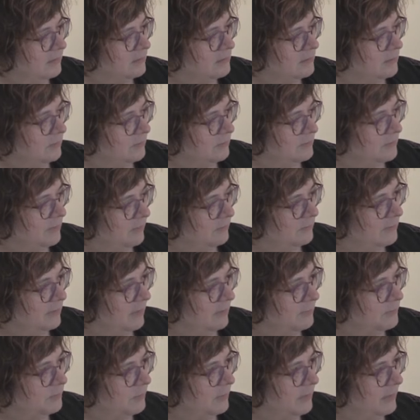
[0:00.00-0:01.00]
So
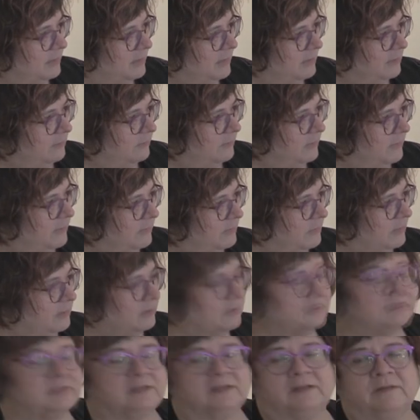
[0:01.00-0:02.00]
sometimes when I get a figure that
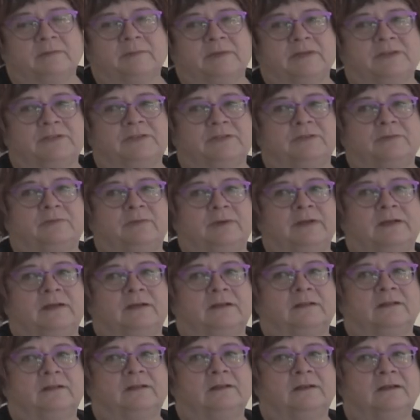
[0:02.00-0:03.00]
looks a little bit too
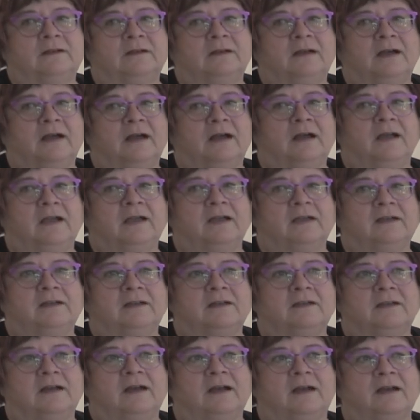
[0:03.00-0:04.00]
real, I
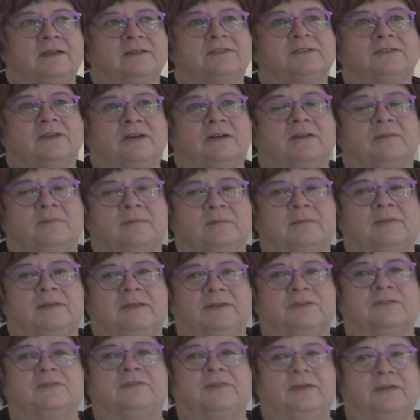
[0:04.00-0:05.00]
start
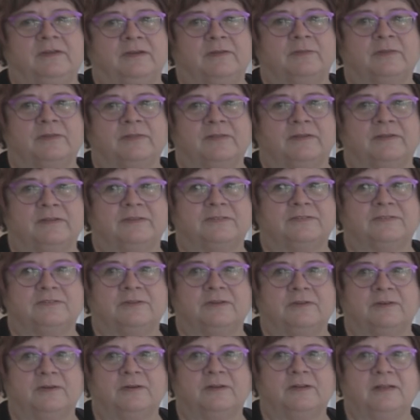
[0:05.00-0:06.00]
interfering with it,
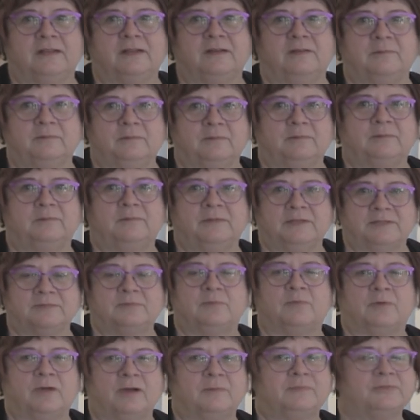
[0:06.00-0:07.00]
so
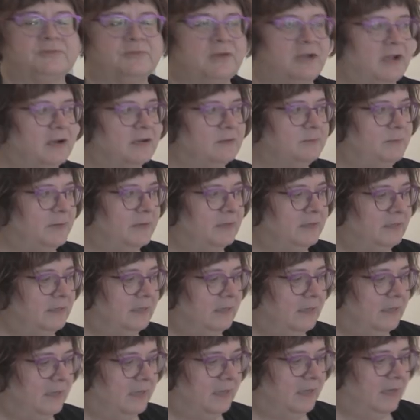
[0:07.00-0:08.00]
it's more abstract. But
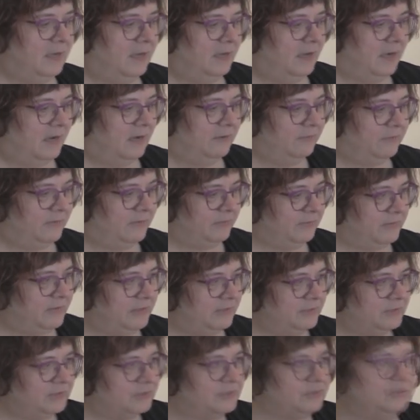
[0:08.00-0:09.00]
I felt that
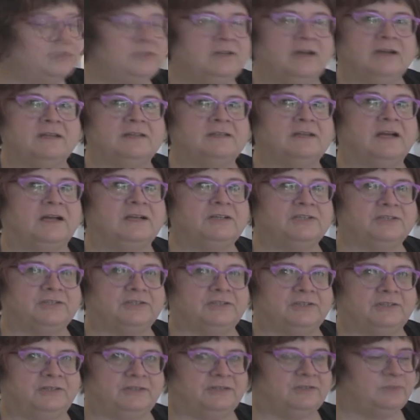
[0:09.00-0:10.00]
I just could not
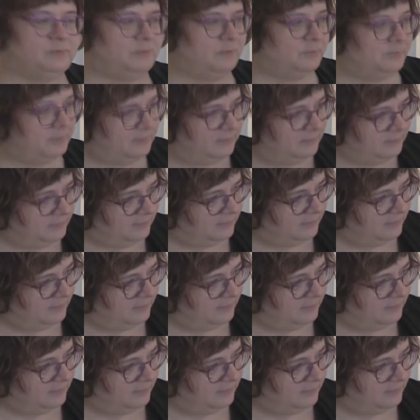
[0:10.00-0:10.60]
touch this woman.